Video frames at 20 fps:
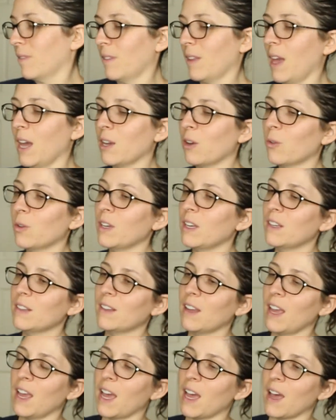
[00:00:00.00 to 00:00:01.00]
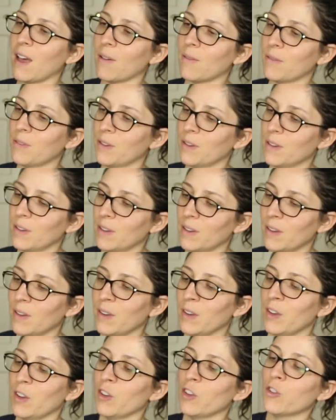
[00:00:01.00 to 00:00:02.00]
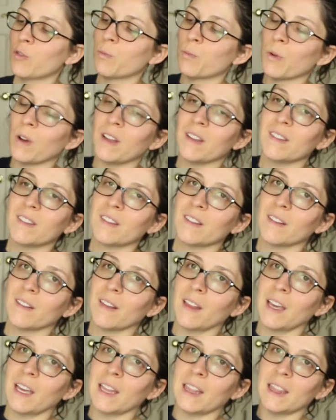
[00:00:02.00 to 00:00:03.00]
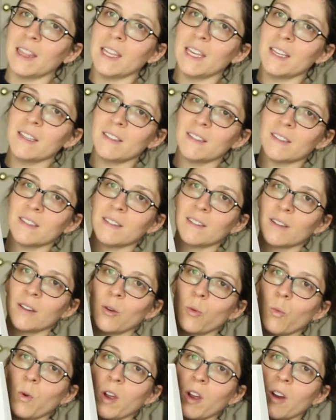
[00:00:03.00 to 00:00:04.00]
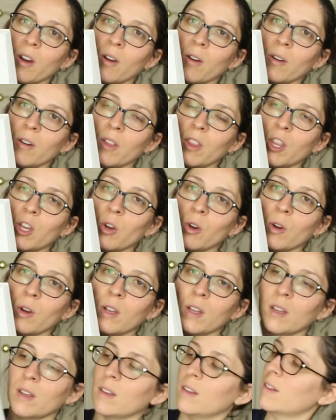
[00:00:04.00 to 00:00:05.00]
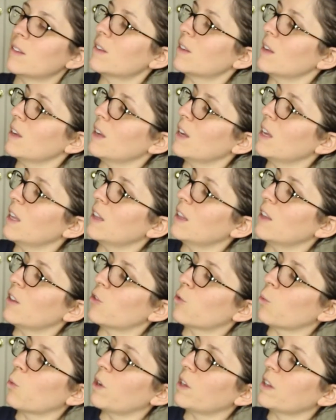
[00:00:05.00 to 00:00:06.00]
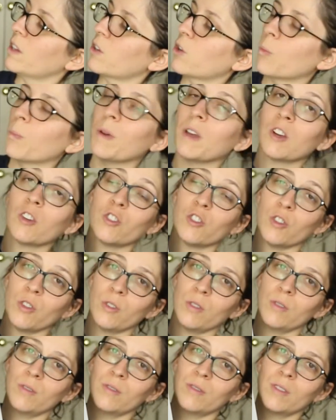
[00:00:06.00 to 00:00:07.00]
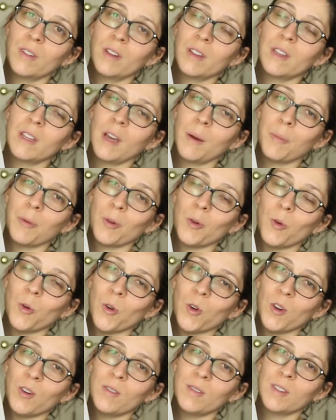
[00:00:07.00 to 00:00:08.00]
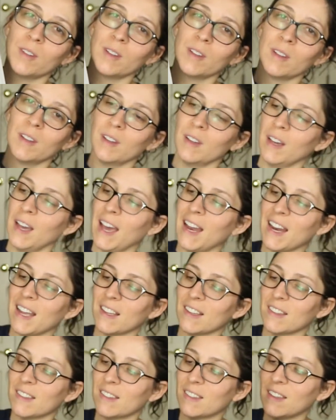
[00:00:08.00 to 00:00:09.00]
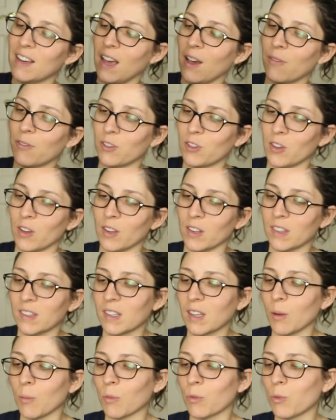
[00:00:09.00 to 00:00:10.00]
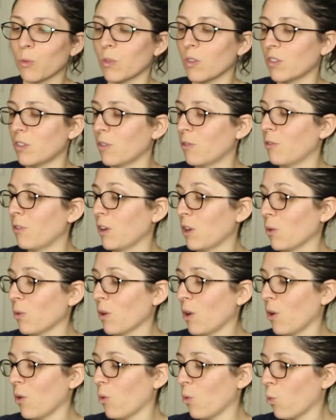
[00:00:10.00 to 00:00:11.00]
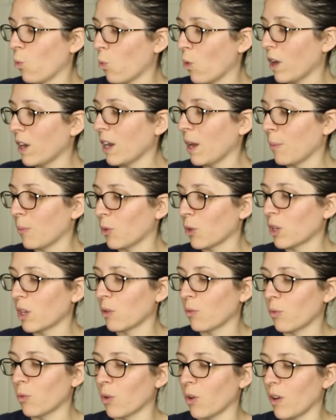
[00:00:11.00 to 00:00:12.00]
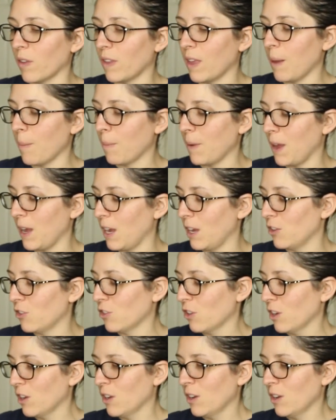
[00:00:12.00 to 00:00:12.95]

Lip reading: I don't need to have spreads like this, where there is this one little picture in the upper corner, and I have to skim through this to figure out what I'm looking for on that page.